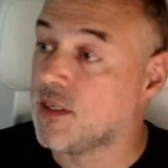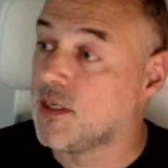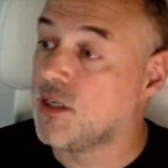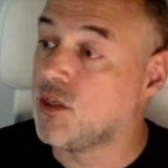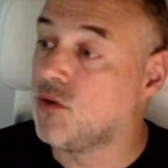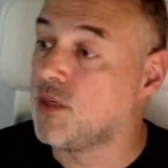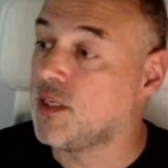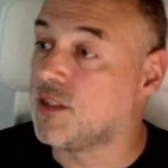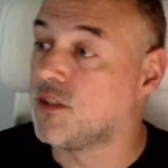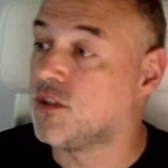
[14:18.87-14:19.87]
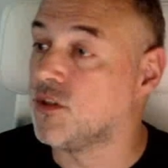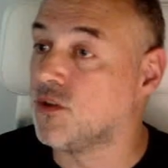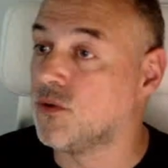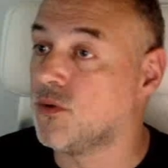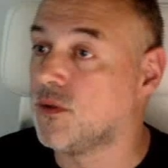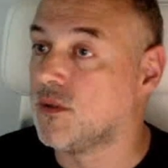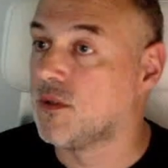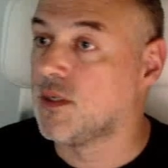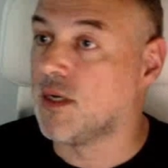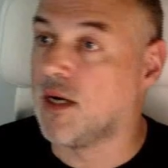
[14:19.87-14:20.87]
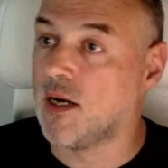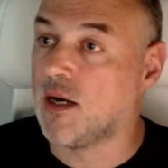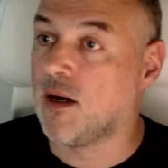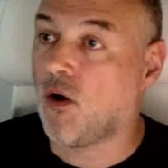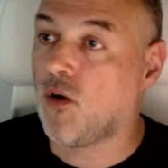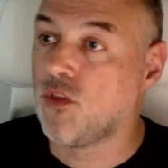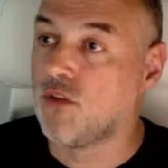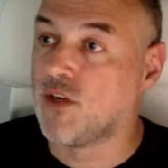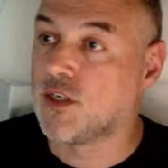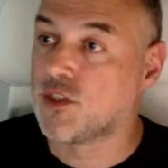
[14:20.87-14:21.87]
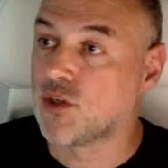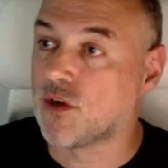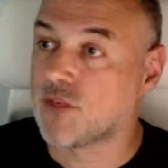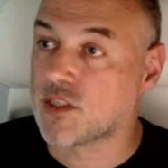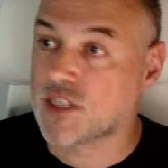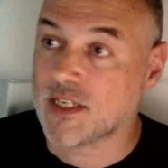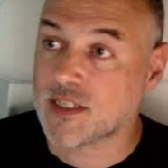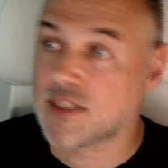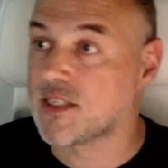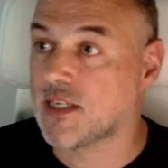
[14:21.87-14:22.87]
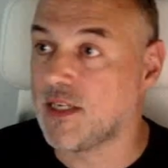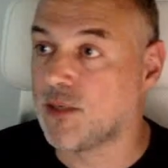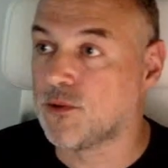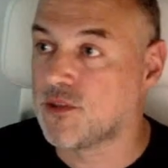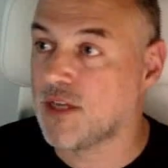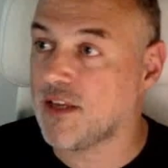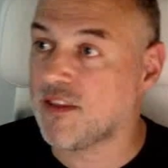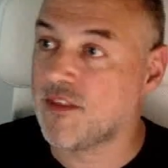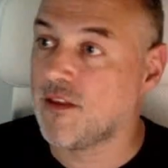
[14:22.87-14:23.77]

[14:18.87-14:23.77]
You need to do on the verge of stasis equals death.